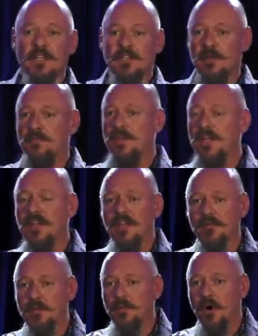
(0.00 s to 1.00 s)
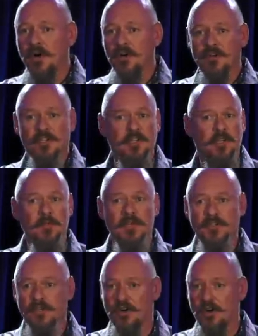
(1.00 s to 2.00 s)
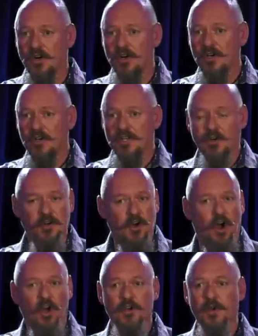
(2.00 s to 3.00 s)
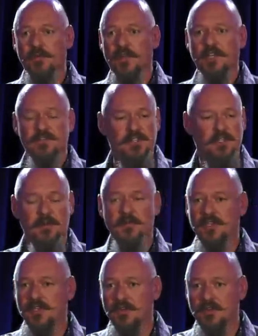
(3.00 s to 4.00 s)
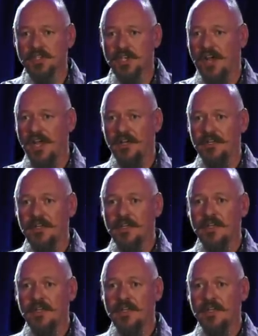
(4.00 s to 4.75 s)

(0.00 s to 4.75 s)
to be a loving partner, to commit to her, you know, in all your beliefs, to commit to your child.